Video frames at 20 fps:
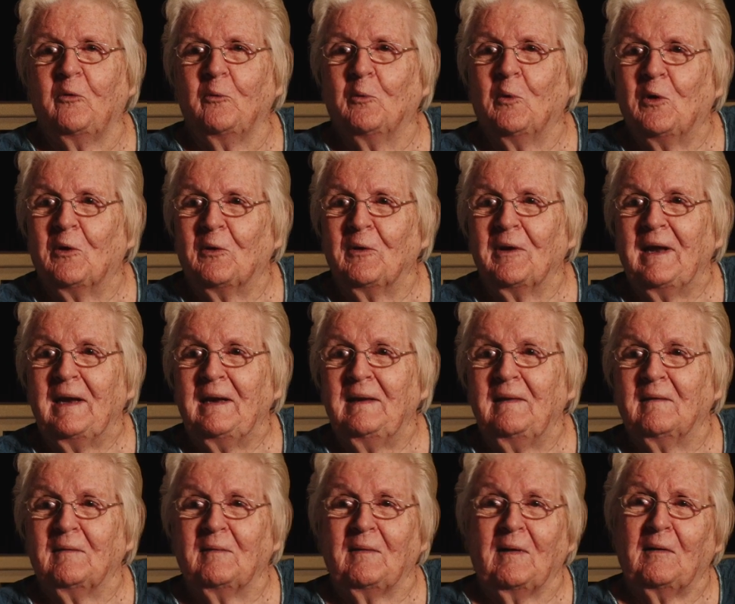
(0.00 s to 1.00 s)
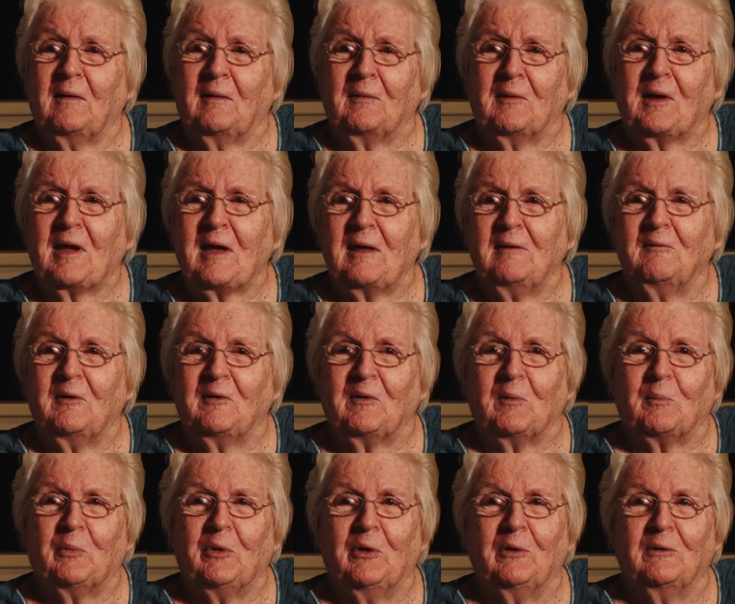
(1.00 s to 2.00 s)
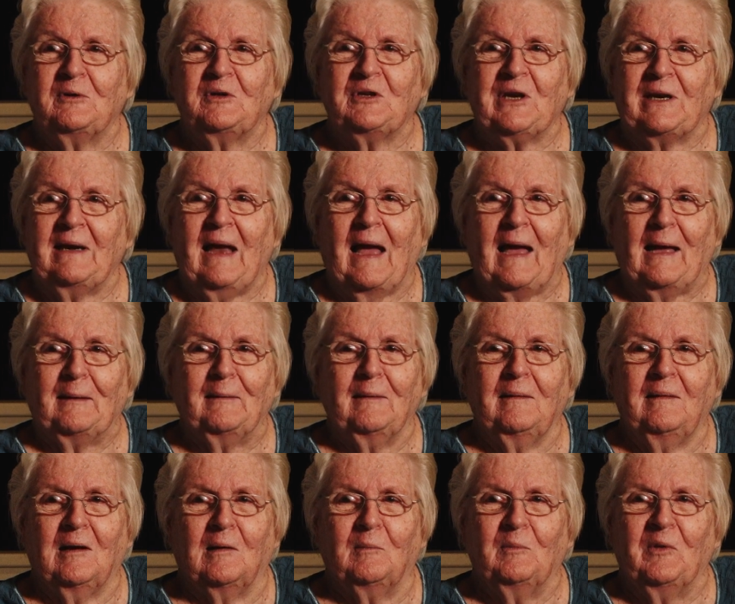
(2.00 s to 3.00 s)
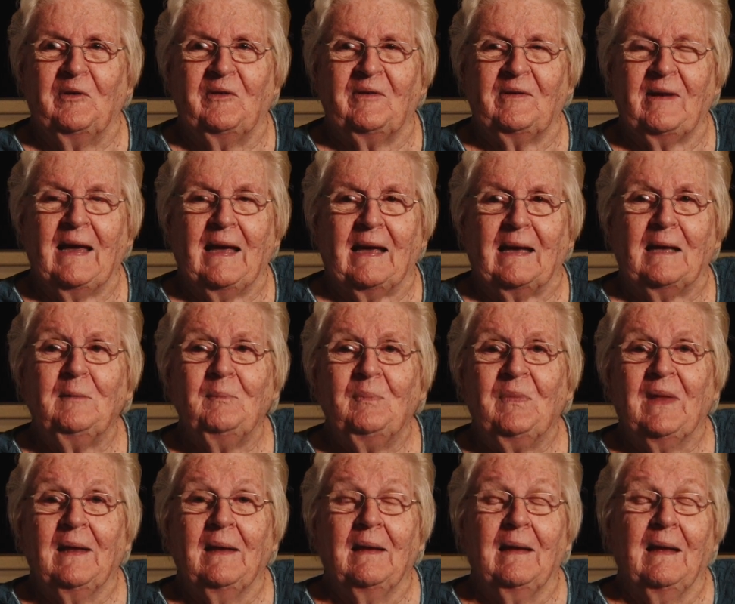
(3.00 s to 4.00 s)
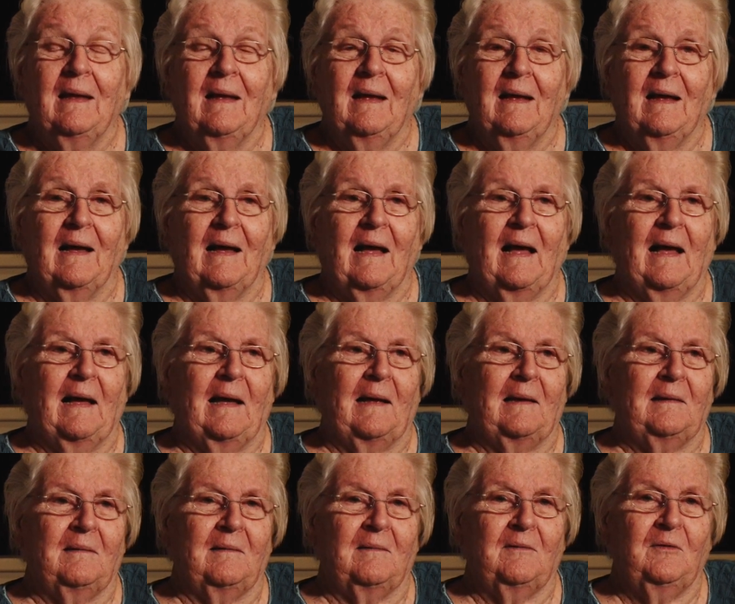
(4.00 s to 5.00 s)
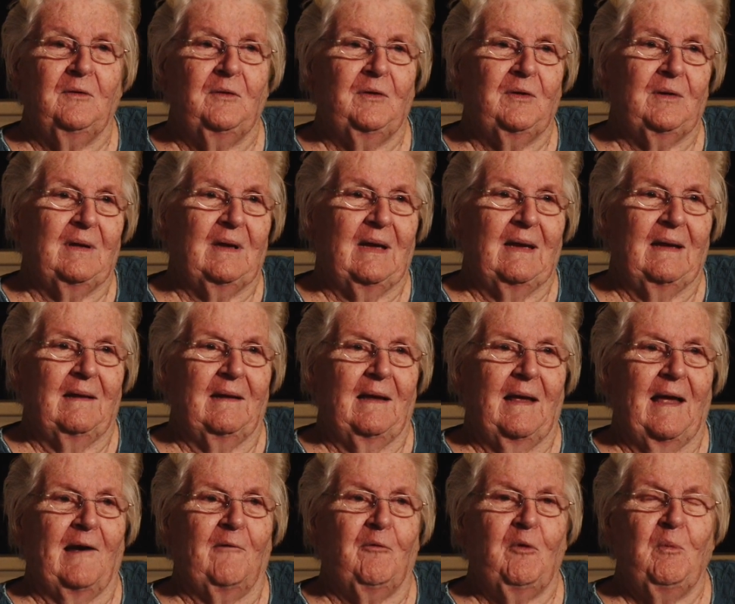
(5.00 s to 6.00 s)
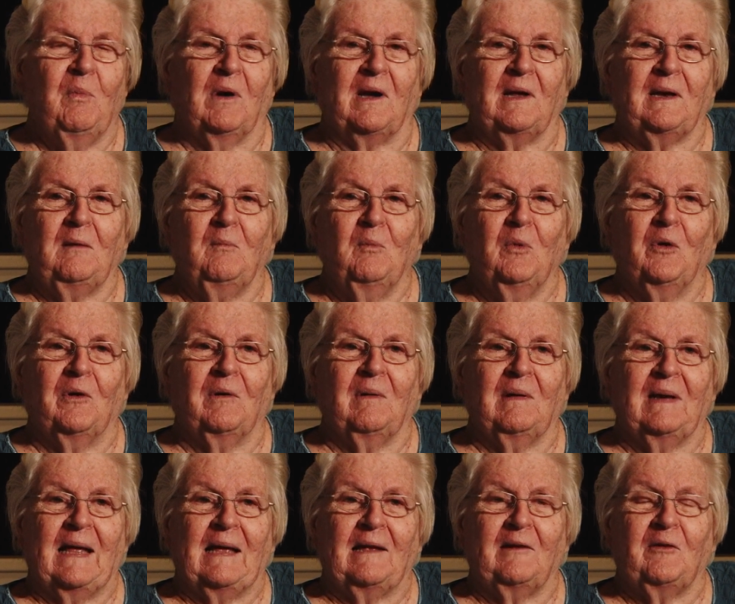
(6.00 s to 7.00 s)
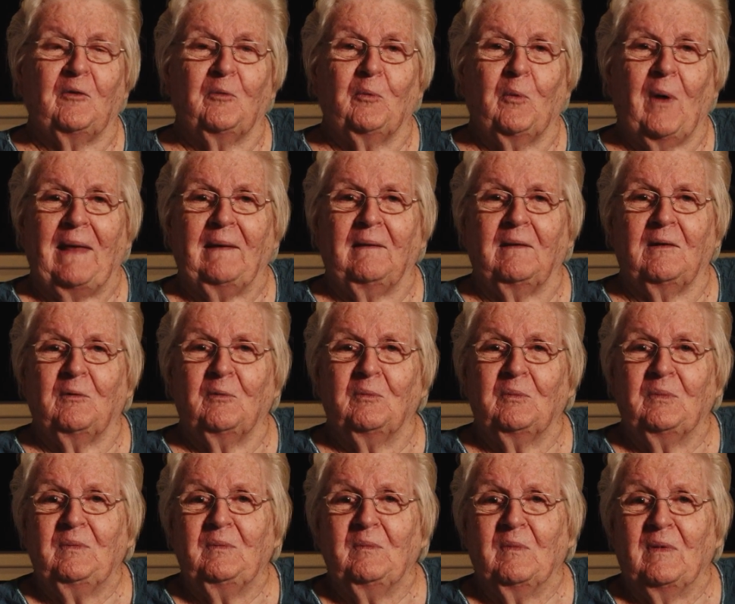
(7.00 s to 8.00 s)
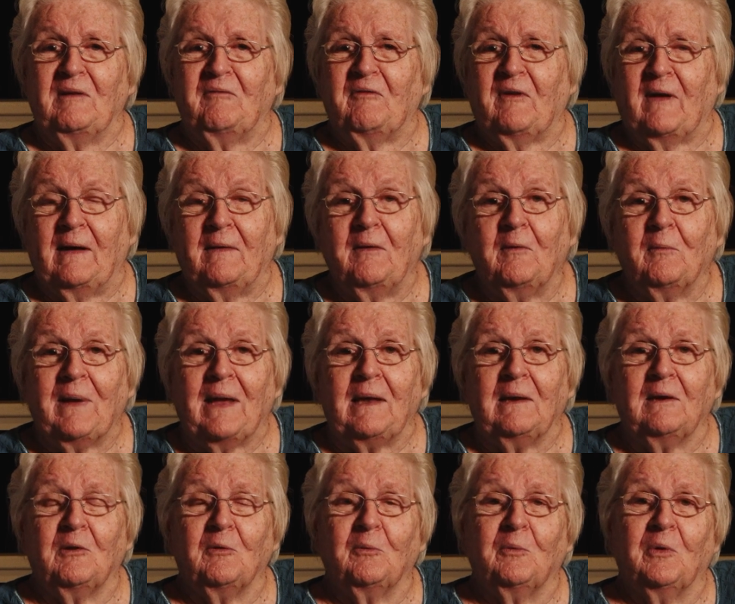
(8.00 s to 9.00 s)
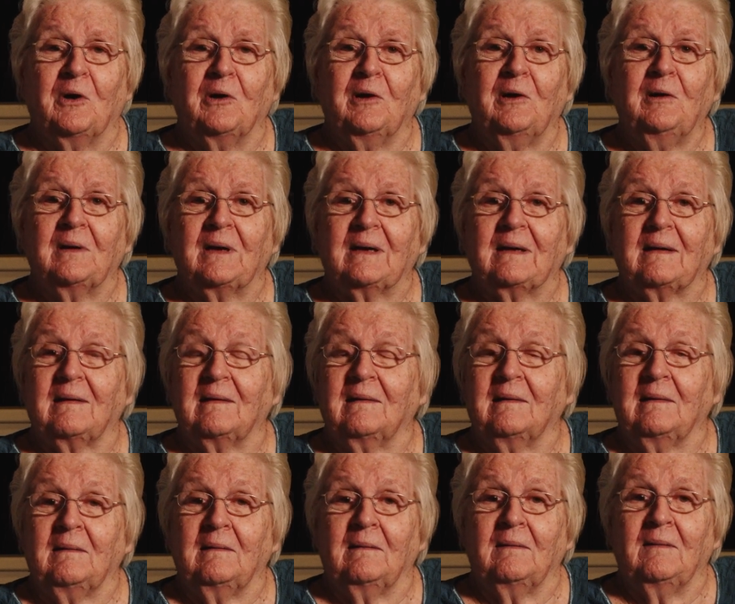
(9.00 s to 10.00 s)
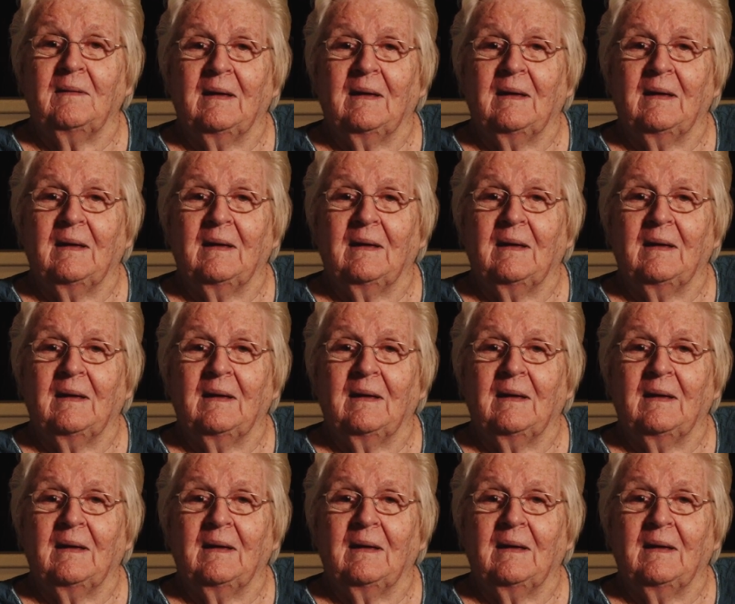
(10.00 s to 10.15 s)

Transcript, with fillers: warning that the hurricane was approaching hadn't come as yet and everybody more or less went to my father went to work and